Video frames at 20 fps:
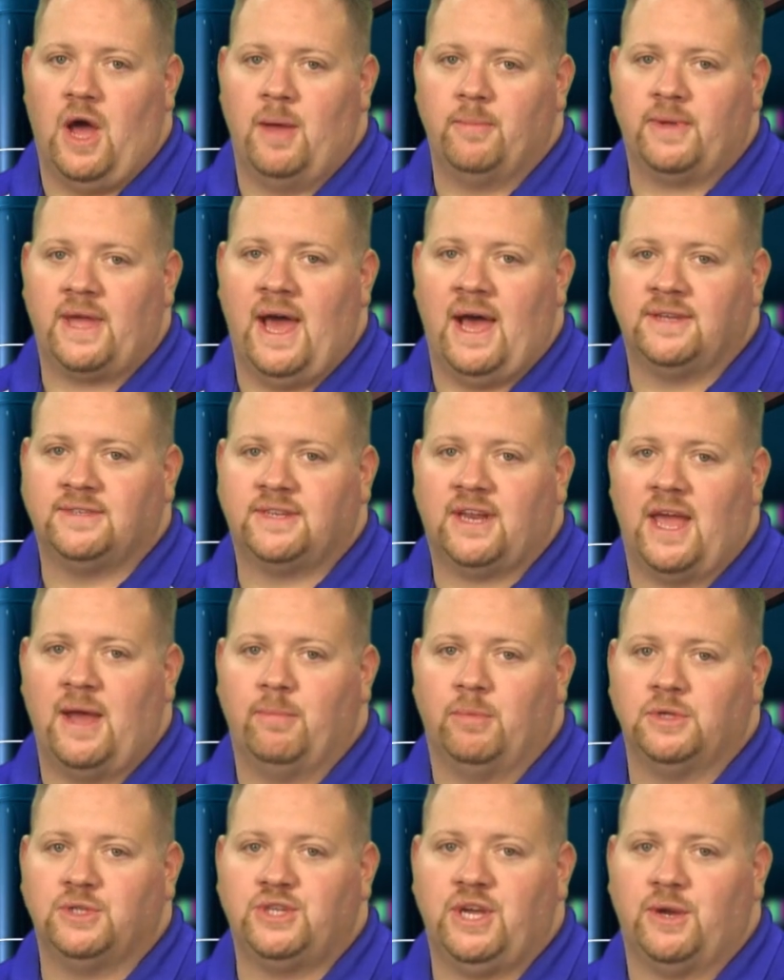Comcast
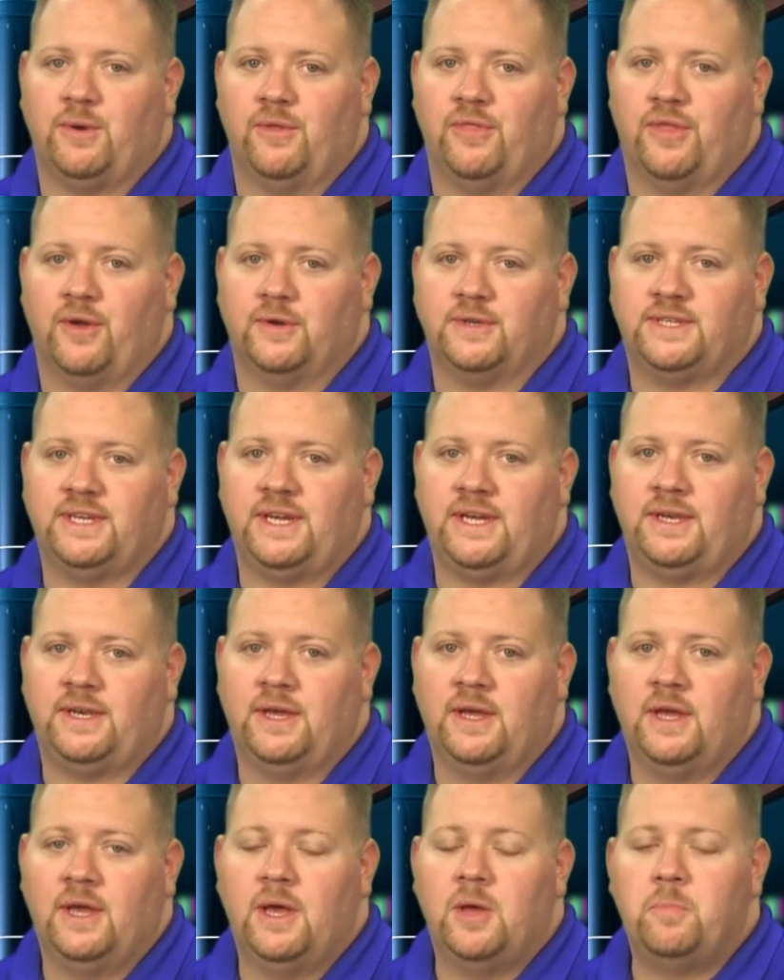Cable Channel
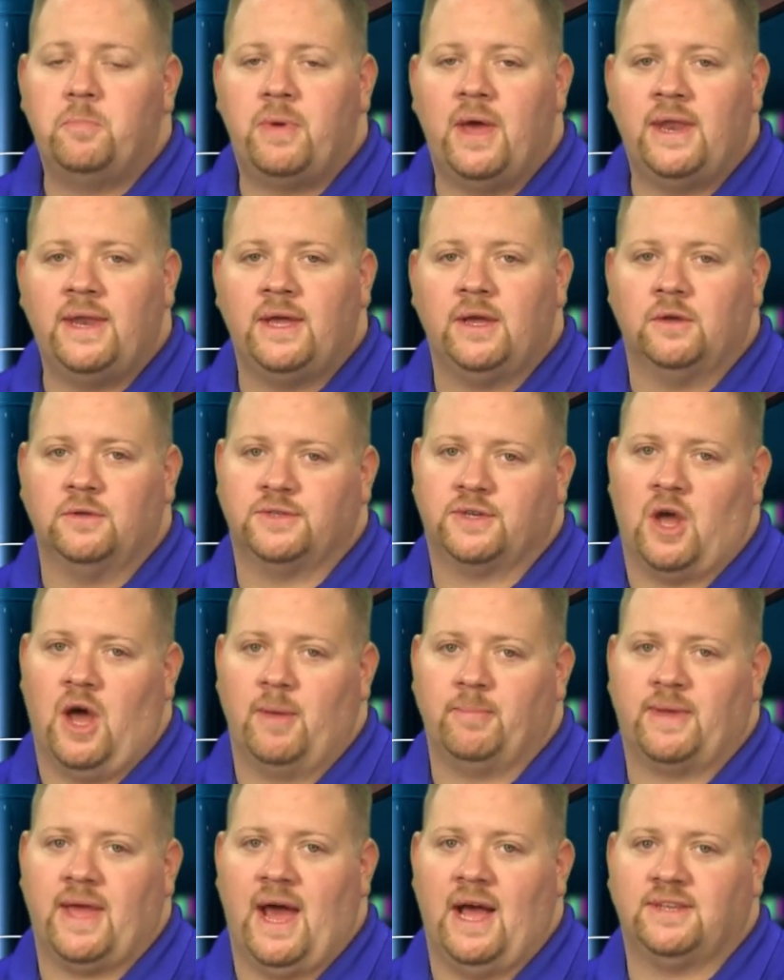13, Penn Hills
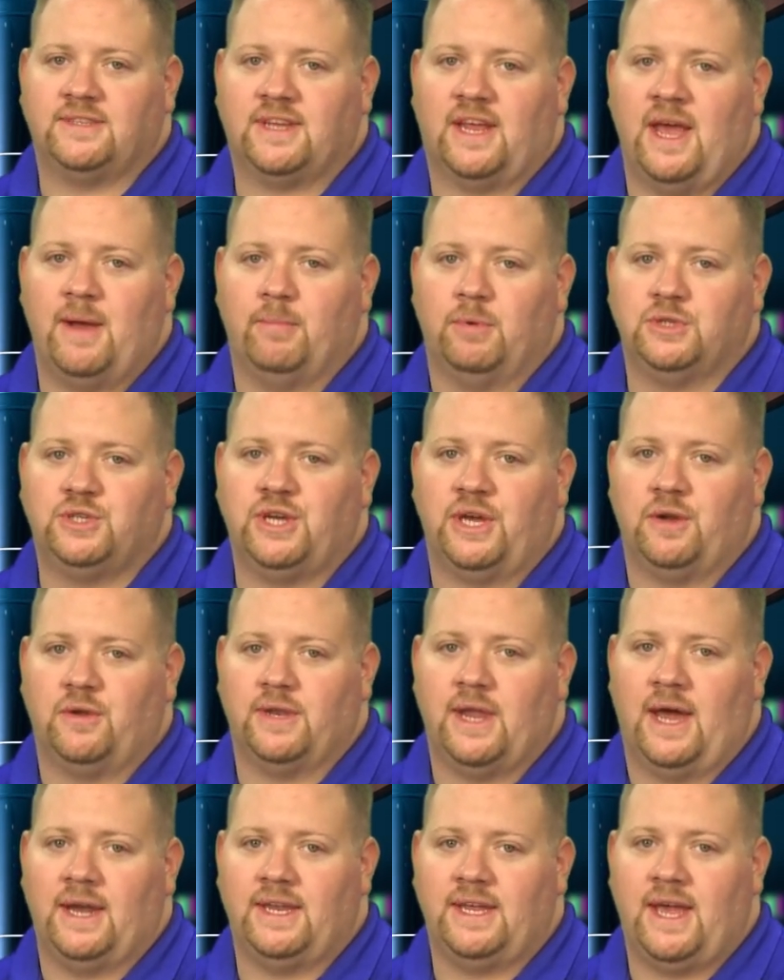Comcast Cable Channel
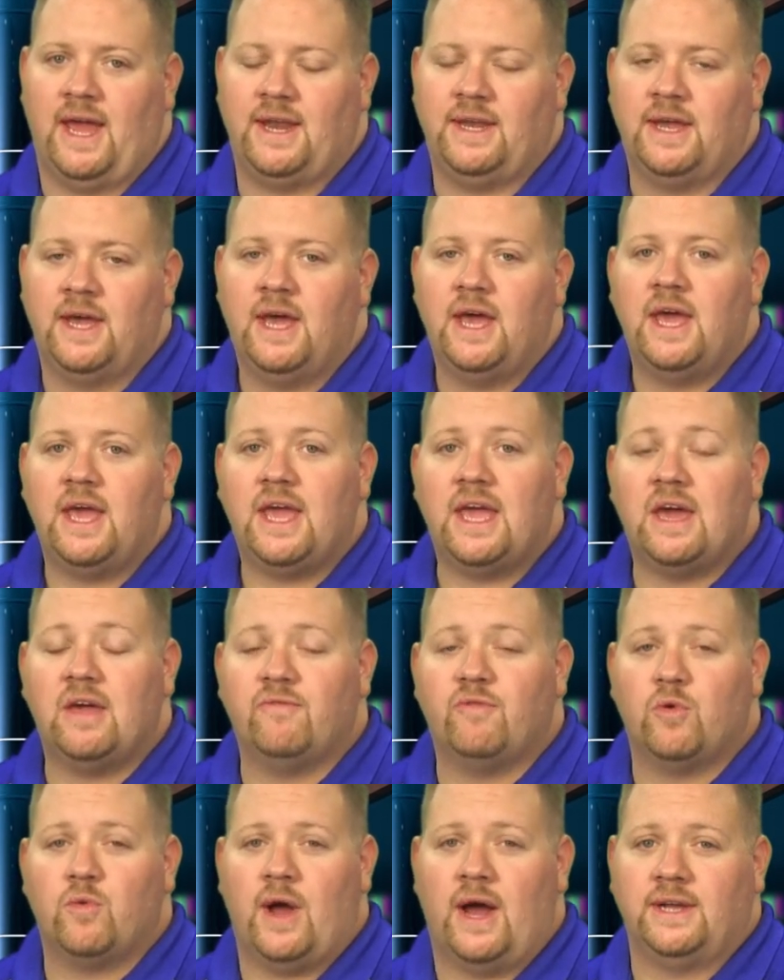98,
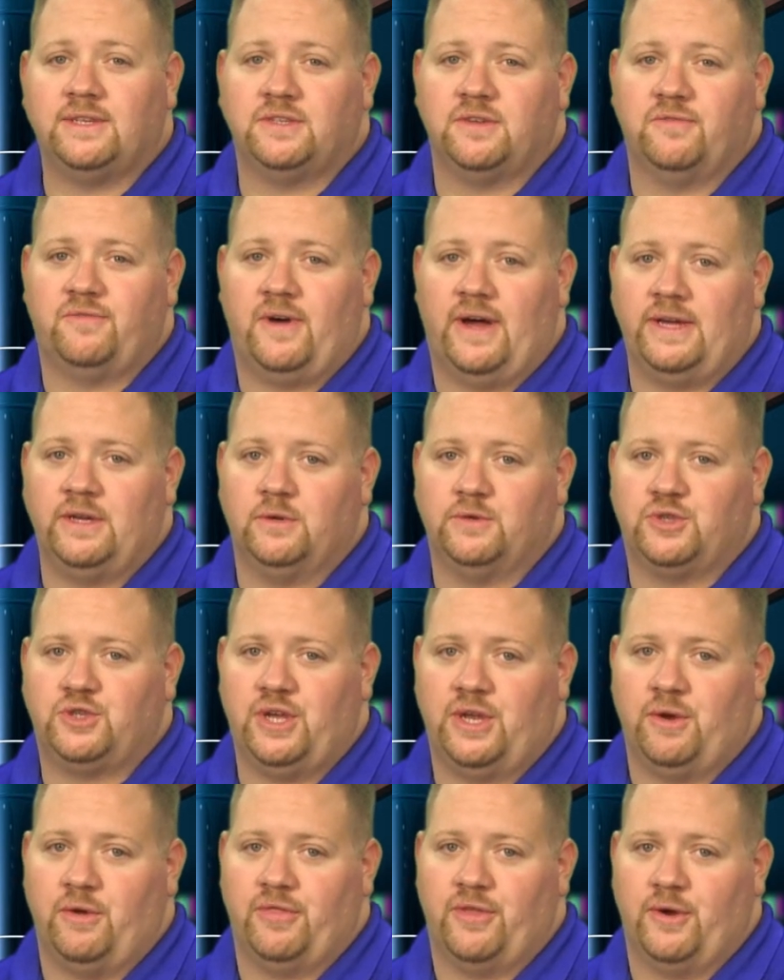and Verizon Fios
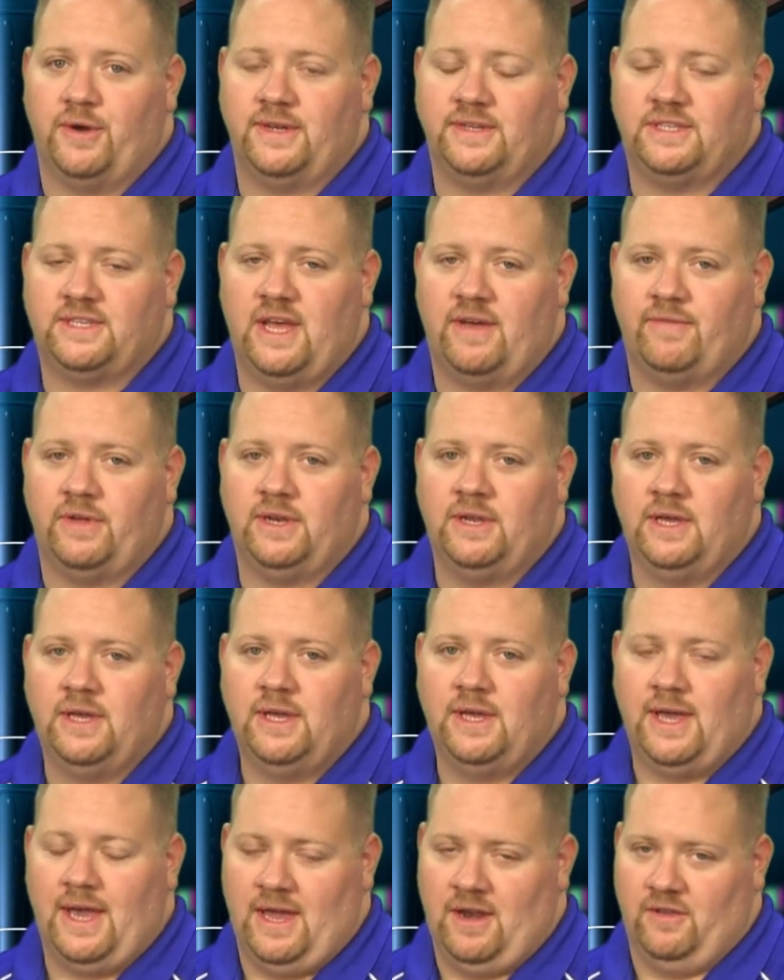Channel 37.
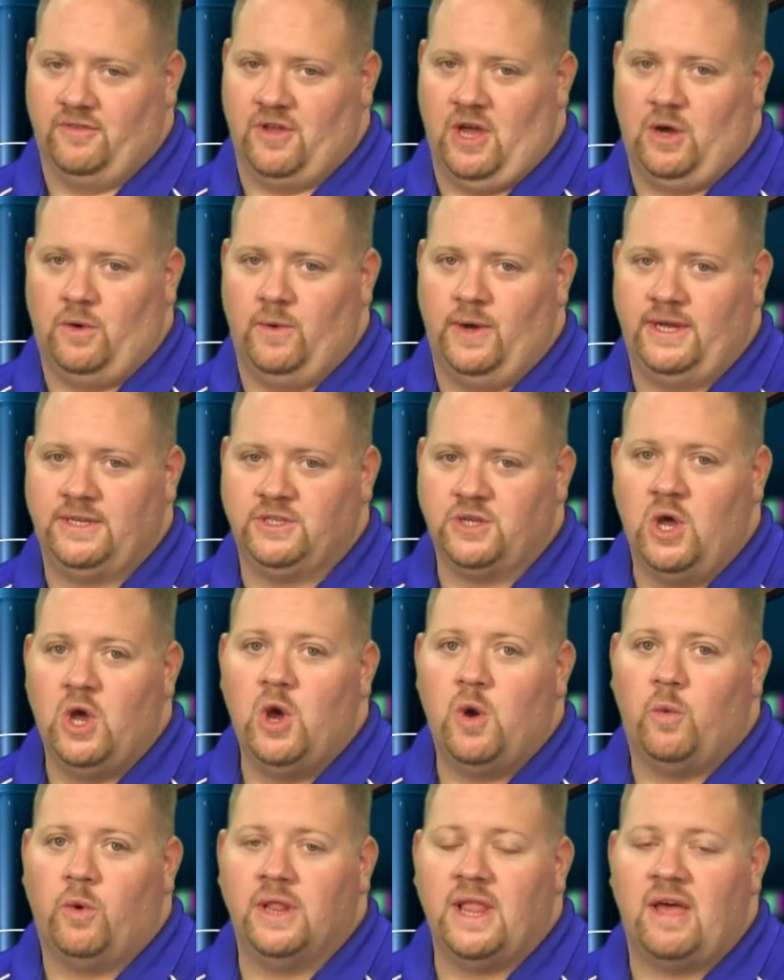And as always,
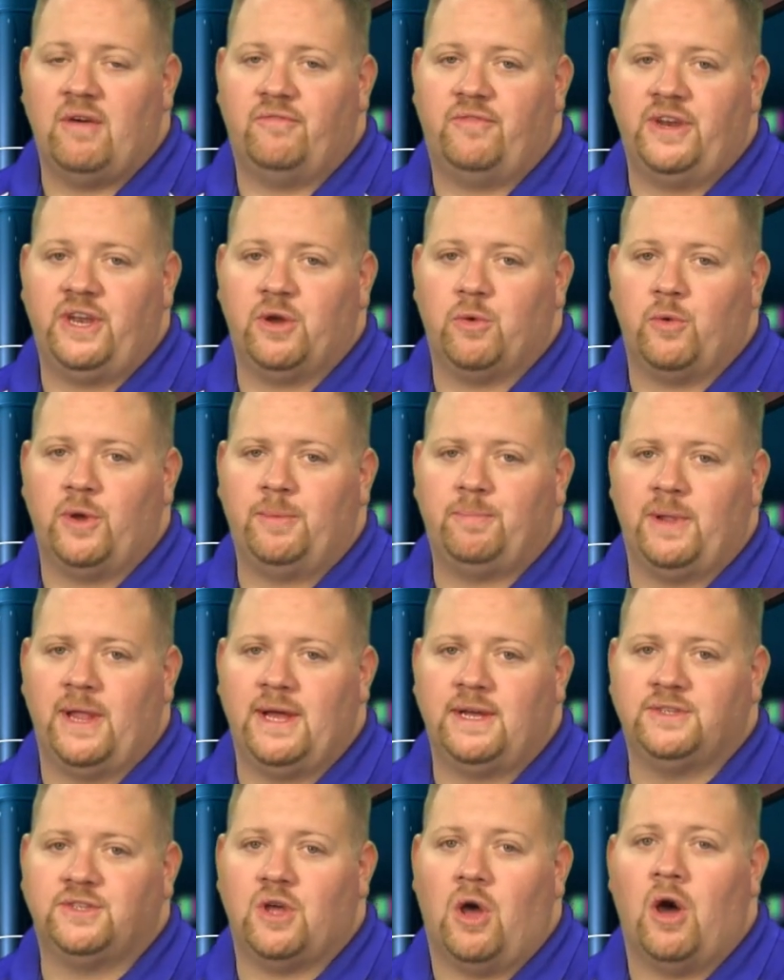we'll have video
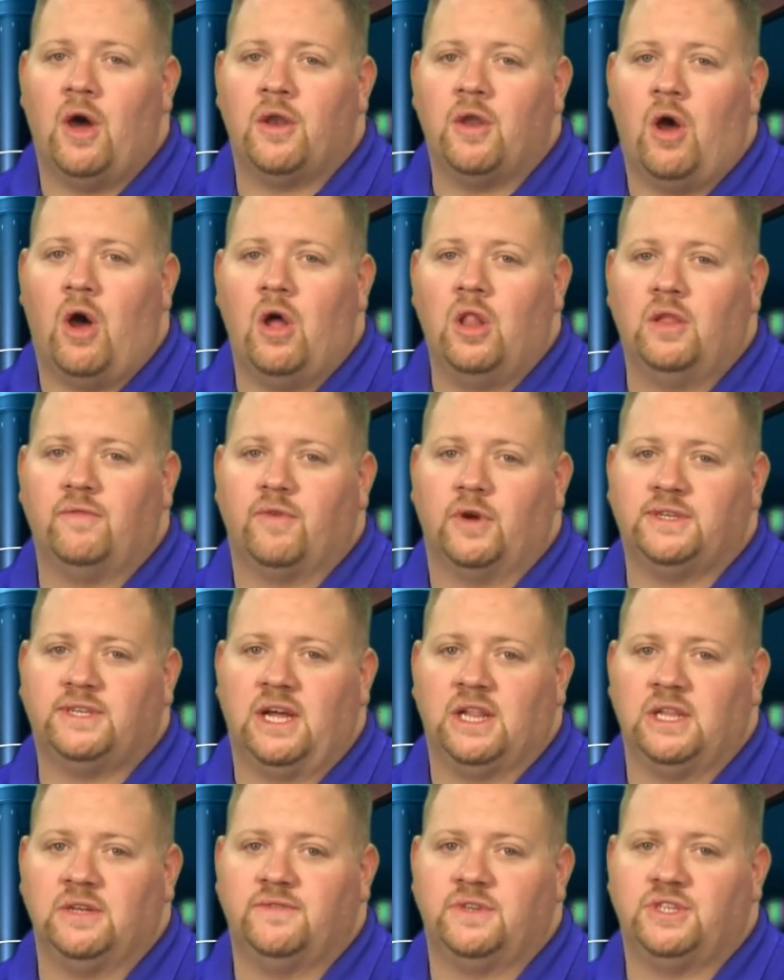replays on all of our
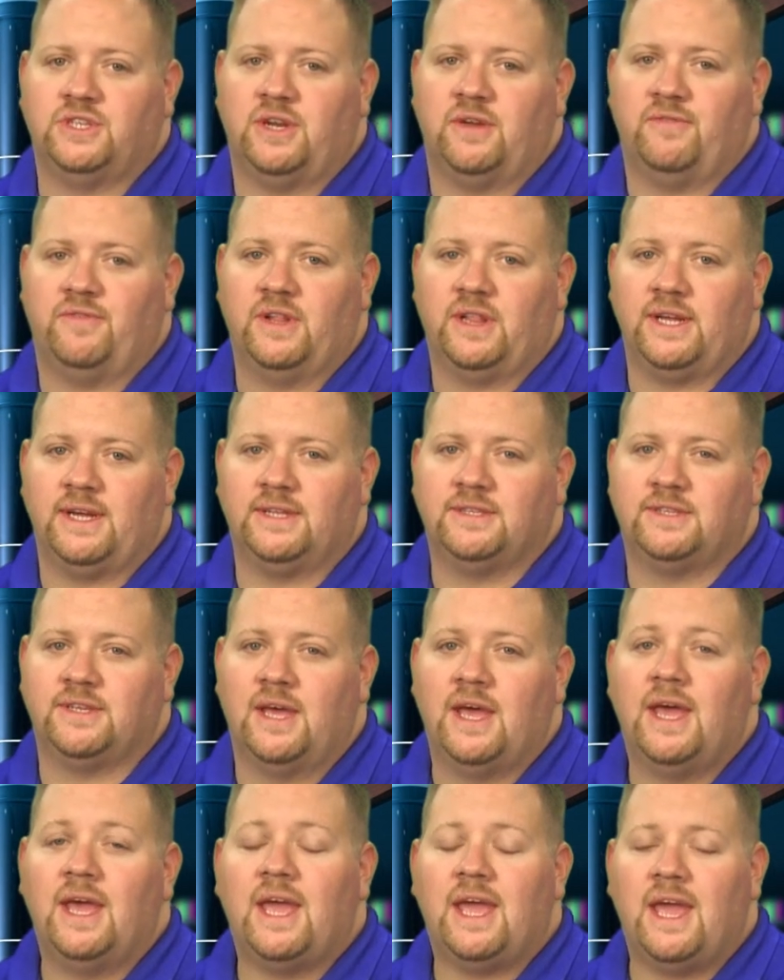television affiliates
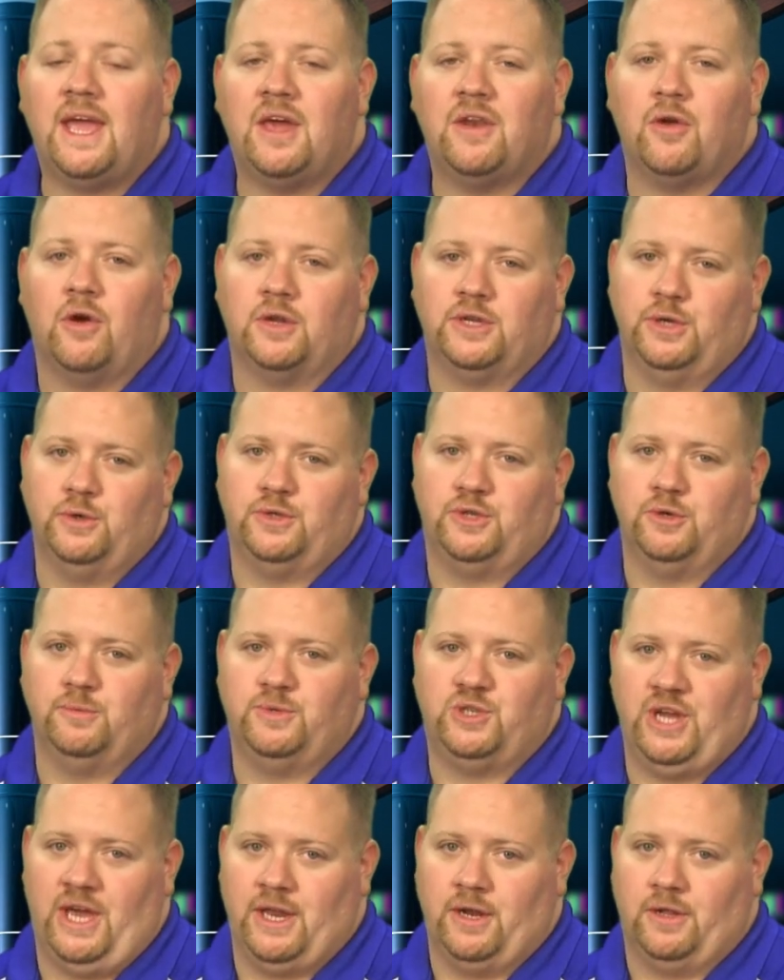and our
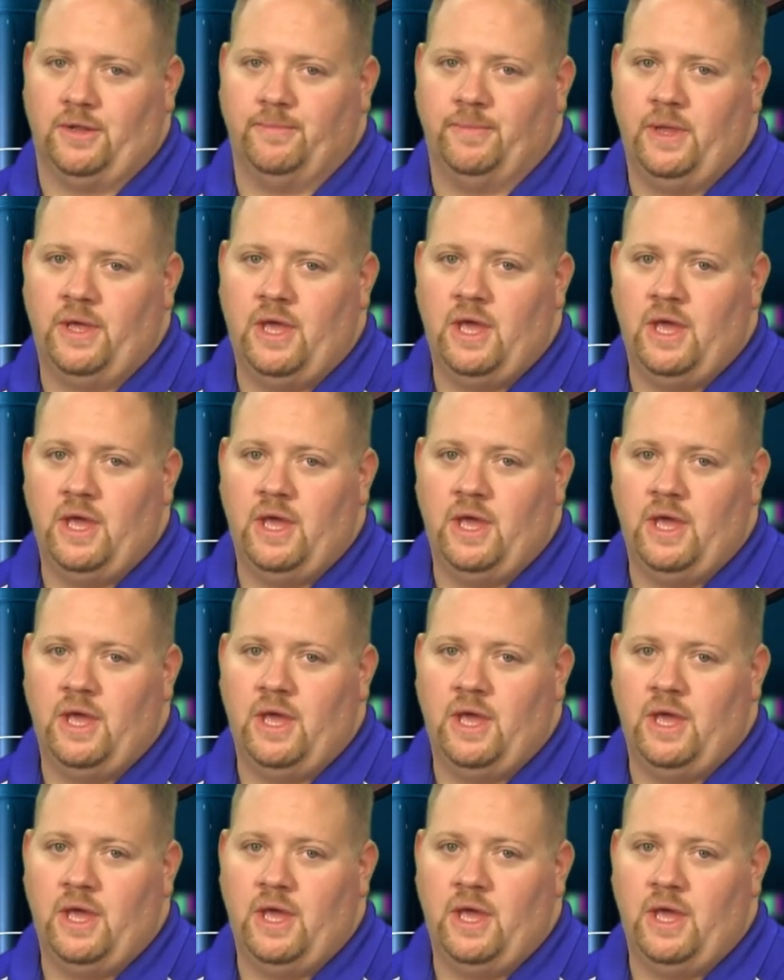YouTube channel.